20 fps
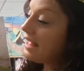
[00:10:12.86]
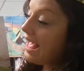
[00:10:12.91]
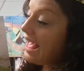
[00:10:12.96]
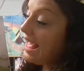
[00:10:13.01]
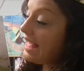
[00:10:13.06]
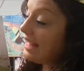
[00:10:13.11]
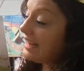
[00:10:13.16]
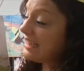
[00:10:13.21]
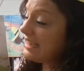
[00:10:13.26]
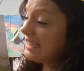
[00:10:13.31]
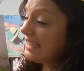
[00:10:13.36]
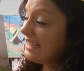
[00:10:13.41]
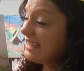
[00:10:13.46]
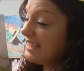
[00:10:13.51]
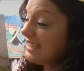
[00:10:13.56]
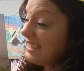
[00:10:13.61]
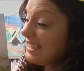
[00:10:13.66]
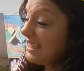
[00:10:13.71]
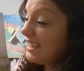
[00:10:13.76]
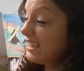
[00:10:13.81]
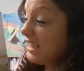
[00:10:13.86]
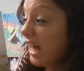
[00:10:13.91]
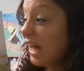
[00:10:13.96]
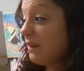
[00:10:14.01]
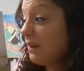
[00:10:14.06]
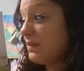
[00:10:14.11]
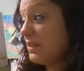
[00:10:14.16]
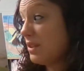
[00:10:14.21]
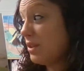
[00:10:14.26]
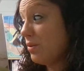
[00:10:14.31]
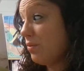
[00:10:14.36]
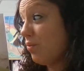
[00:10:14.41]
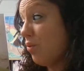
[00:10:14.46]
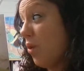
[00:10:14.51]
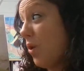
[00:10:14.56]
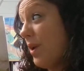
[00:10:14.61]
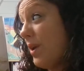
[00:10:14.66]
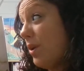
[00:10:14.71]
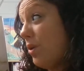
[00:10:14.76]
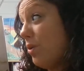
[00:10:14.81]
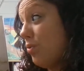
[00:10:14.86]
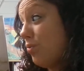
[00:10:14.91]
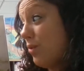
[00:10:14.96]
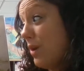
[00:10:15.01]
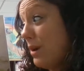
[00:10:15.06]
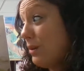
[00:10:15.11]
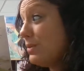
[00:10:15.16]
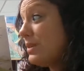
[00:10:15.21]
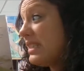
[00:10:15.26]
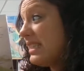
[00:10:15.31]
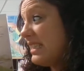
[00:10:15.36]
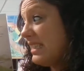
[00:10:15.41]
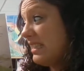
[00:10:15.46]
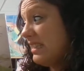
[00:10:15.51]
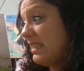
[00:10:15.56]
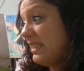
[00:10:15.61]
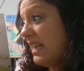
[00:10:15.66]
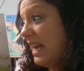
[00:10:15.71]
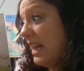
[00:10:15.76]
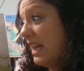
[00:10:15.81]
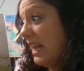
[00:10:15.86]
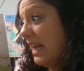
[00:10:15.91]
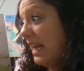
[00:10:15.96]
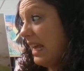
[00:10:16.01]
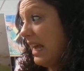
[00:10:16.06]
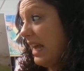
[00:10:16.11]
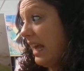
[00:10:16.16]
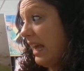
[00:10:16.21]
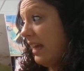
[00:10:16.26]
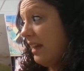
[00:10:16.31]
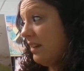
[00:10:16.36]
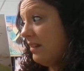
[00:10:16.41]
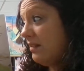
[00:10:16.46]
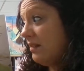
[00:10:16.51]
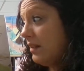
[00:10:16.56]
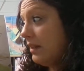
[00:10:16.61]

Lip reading: At least it loves the royal roses, said the king.